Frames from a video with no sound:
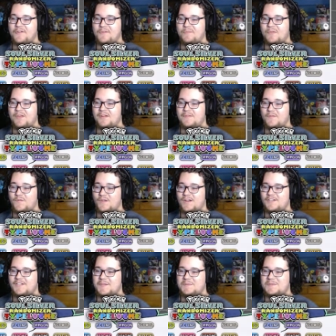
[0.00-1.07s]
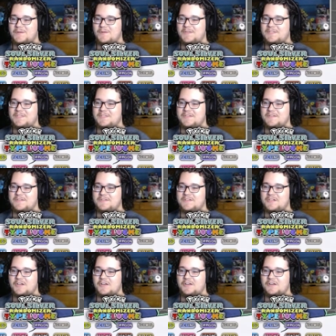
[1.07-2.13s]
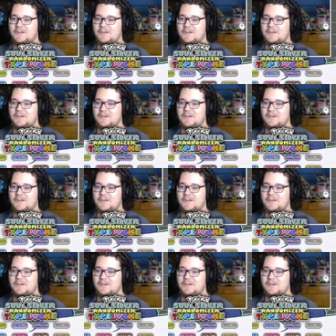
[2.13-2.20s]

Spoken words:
but fairy types don't exist in this gen.